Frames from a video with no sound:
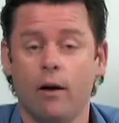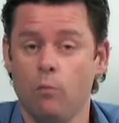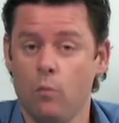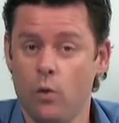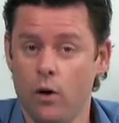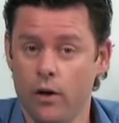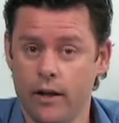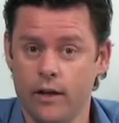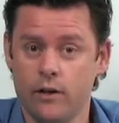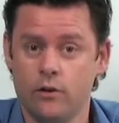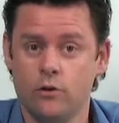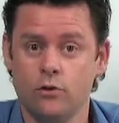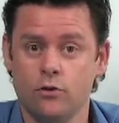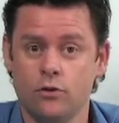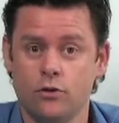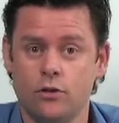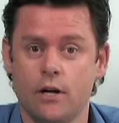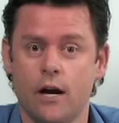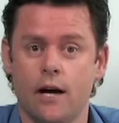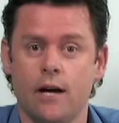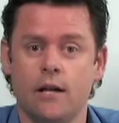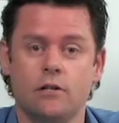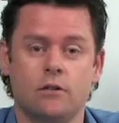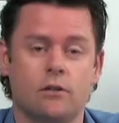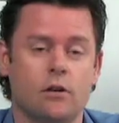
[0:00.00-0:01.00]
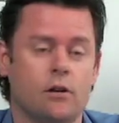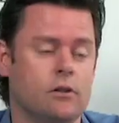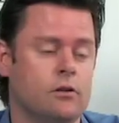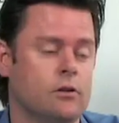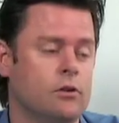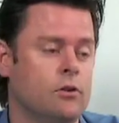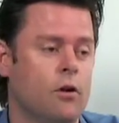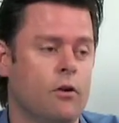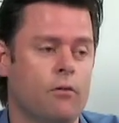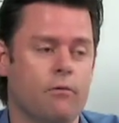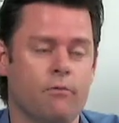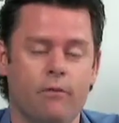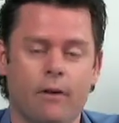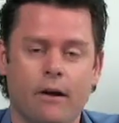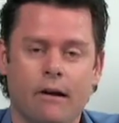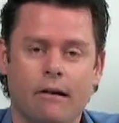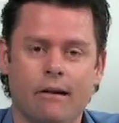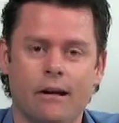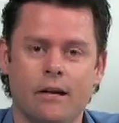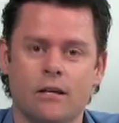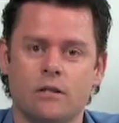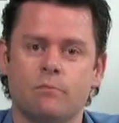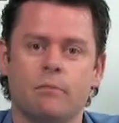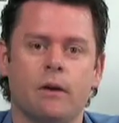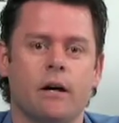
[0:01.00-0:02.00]
while they do change, they do not
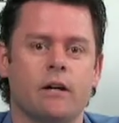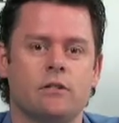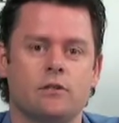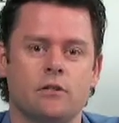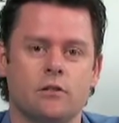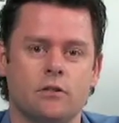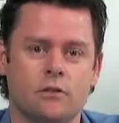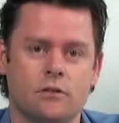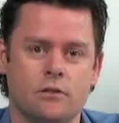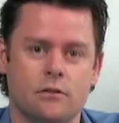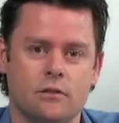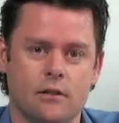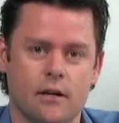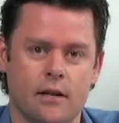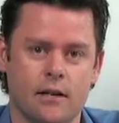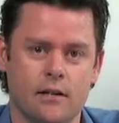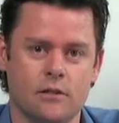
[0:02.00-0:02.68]
vary as much as